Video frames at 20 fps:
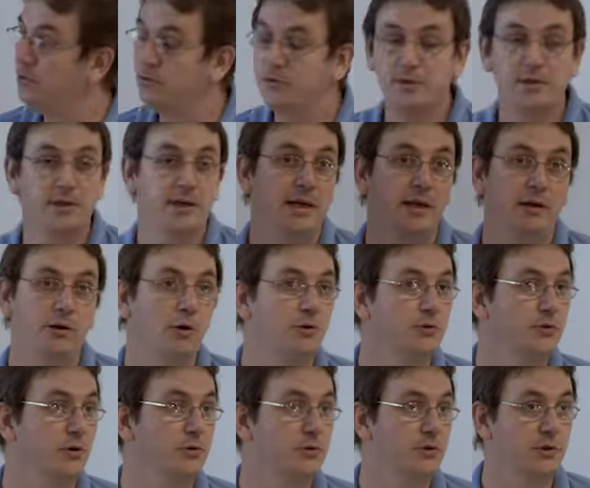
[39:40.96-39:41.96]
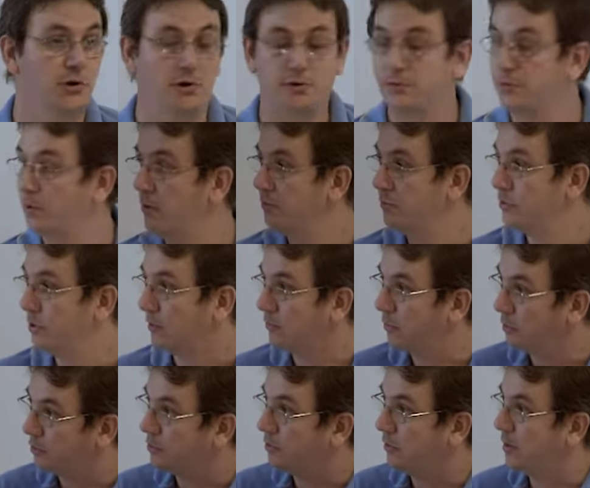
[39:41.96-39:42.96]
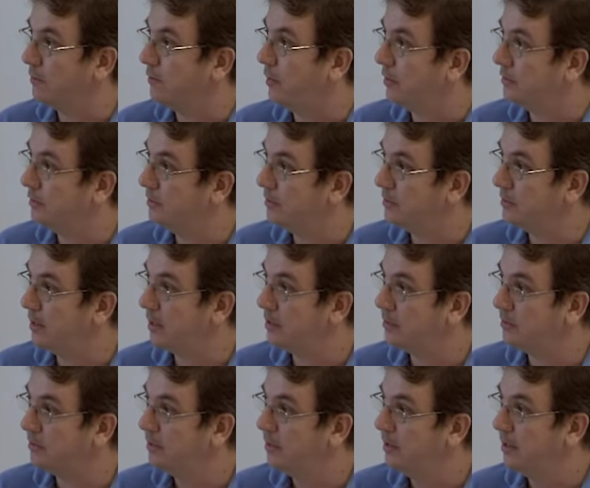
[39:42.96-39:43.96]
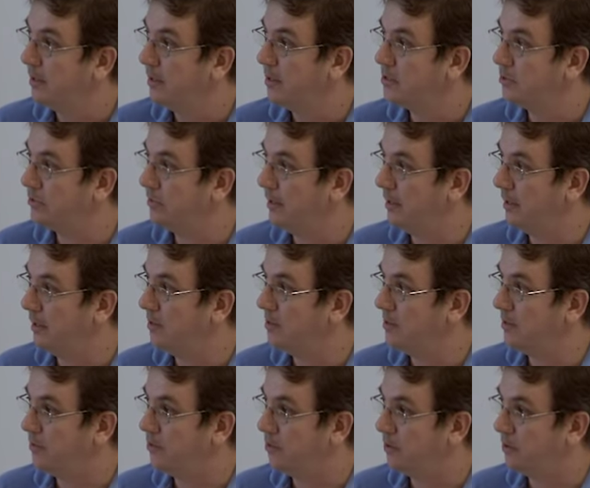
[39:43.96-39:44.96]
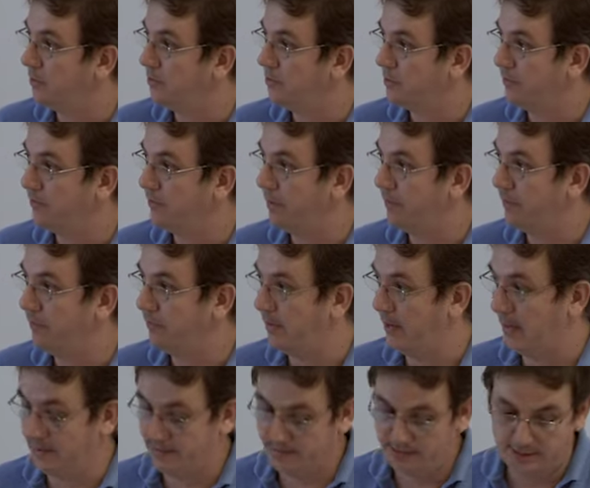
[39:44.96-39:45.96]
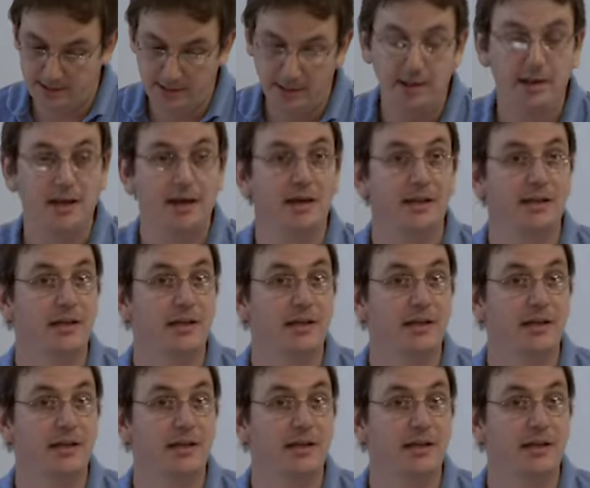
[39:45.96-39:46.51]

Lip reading: use the low-dose software, which I'm going to talk about in a second. It's really easy to use and very fast.